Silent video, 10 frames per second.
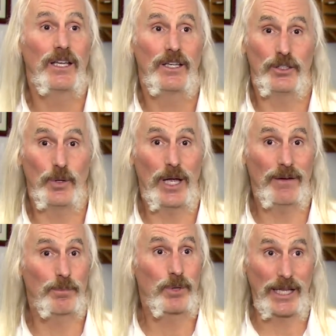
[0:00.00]
you have
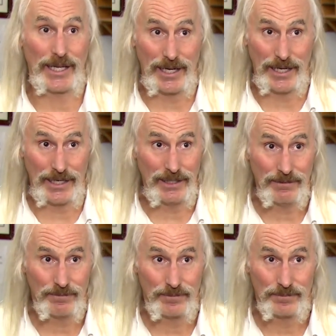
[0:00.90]
a plan A
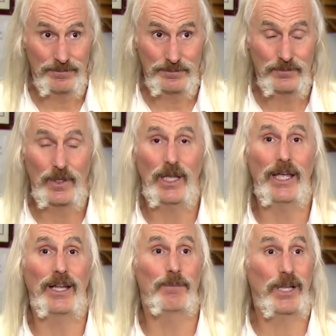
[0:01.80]

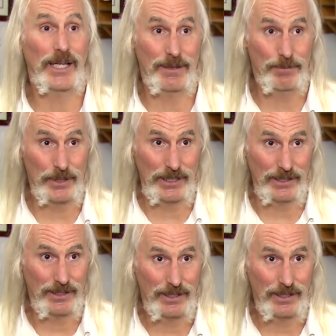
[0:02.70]
and a plan B.